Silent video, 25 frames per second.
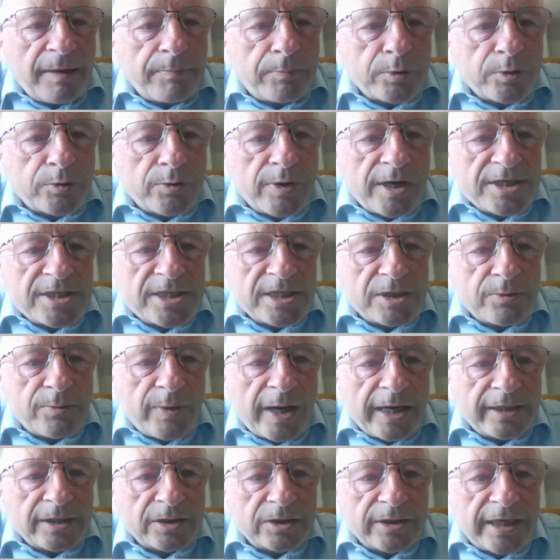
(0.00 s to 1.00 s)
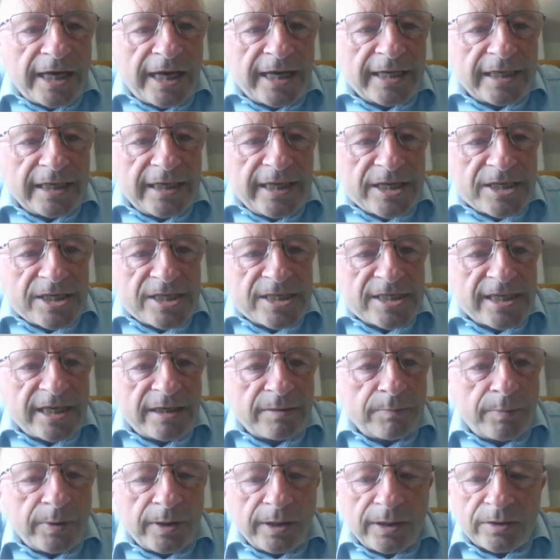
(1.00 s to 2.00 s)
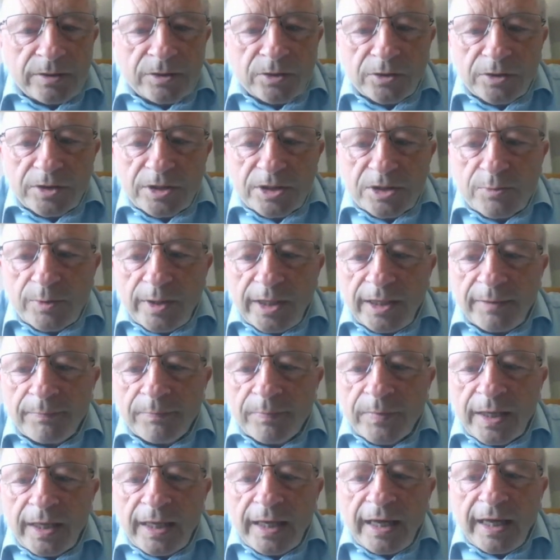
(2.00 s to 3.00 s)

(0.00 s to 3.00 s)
progress into adolescence and parenthood as well.